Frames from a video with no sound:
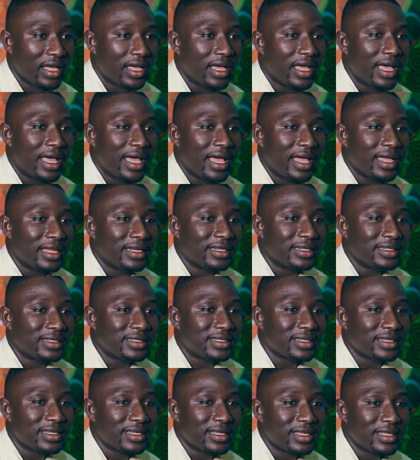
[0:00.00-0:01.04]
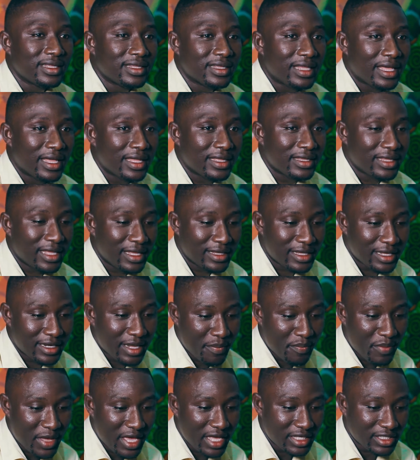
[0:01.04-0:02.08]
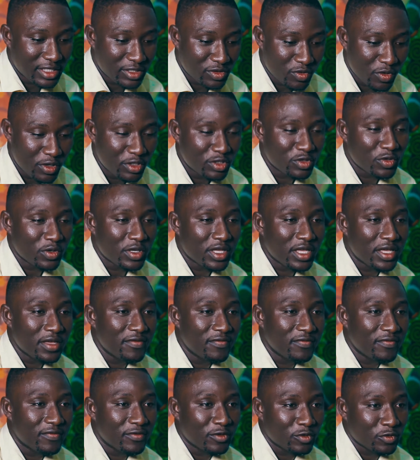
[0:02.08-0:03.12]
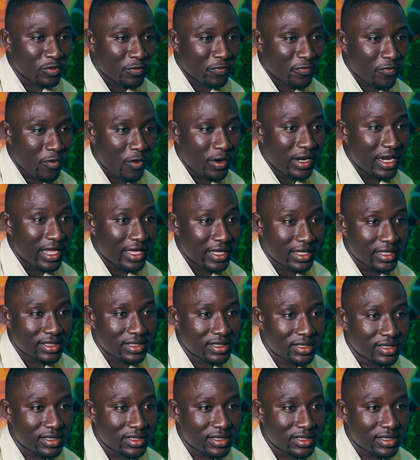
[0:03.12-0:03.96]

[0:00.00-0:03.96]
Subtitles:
and the base is going to give 4 legs.